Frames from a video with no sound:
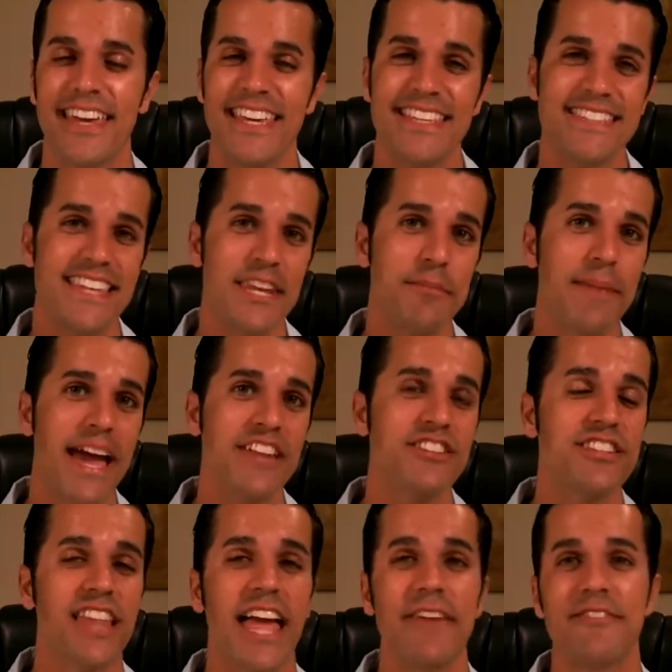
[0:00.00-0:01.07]
He said,
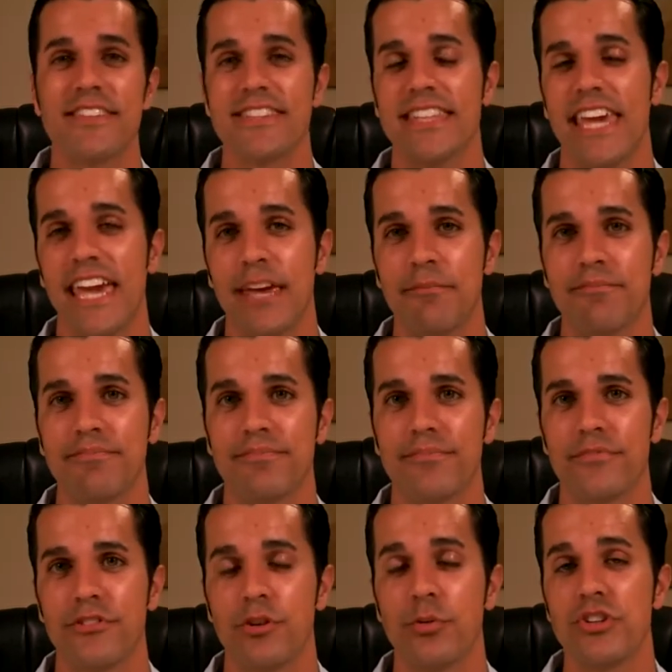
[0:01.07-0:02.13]
"Imagine life as a game
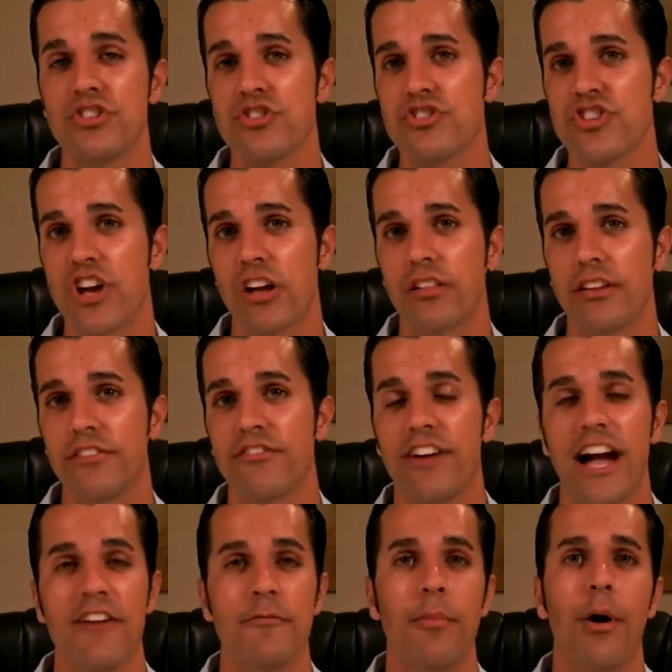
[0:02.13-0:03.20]
to which you're juggling
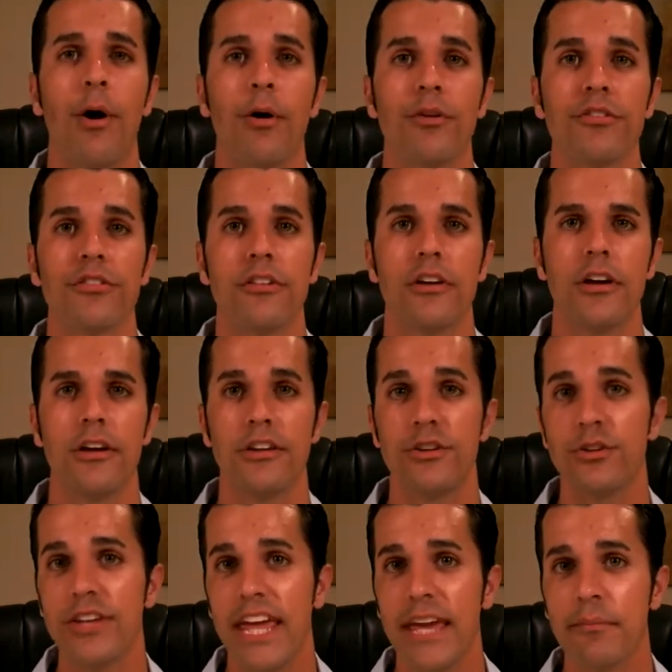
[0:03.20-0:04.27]
5 balls.
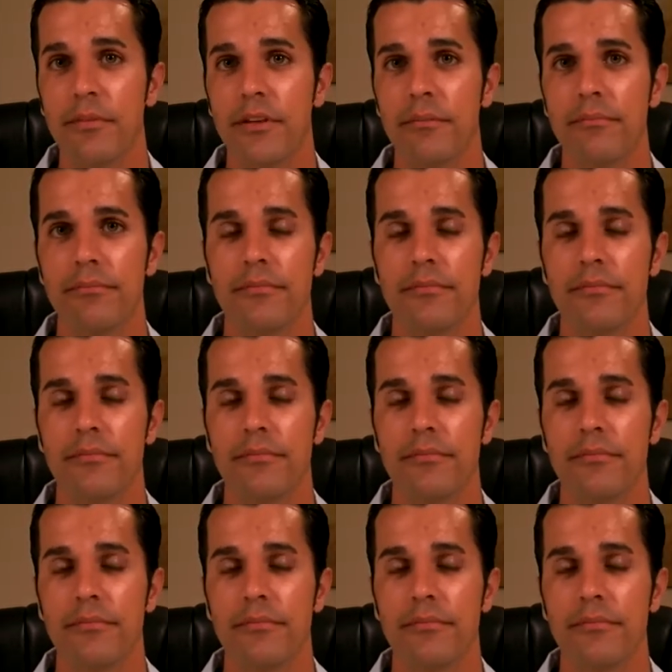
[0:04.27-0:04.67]
You name them: